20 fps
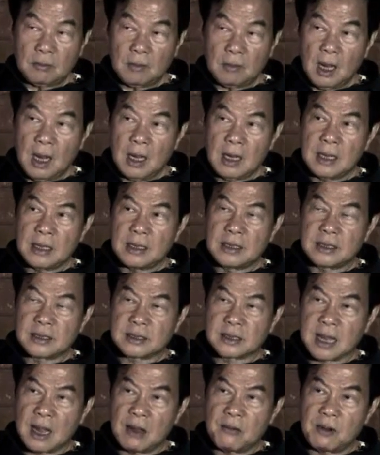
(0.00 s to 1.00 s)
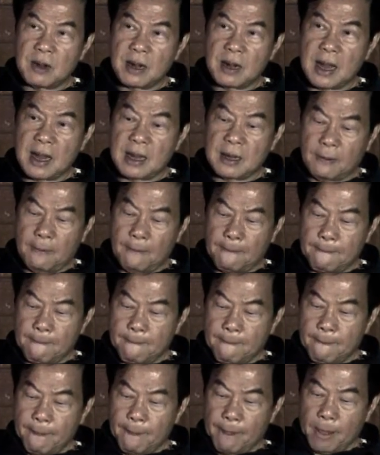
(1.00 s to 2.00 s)
And they discover that
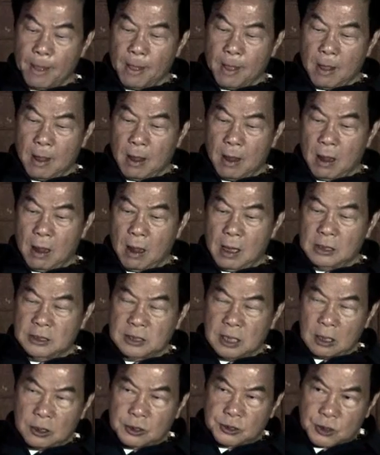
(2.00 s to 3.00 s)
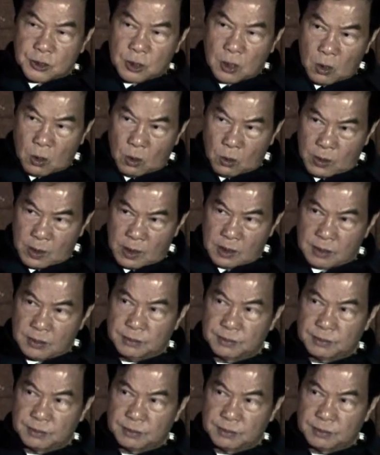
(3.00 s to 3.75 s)
it's a slower,